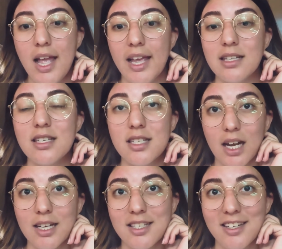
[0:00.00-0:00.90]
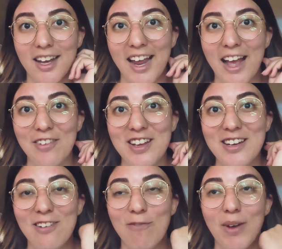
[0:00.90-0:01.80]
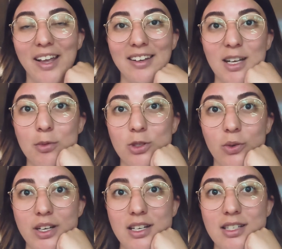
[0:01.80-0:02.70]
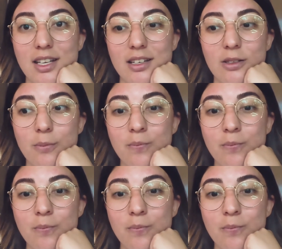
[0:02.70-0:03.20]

it sucks not having my double screens and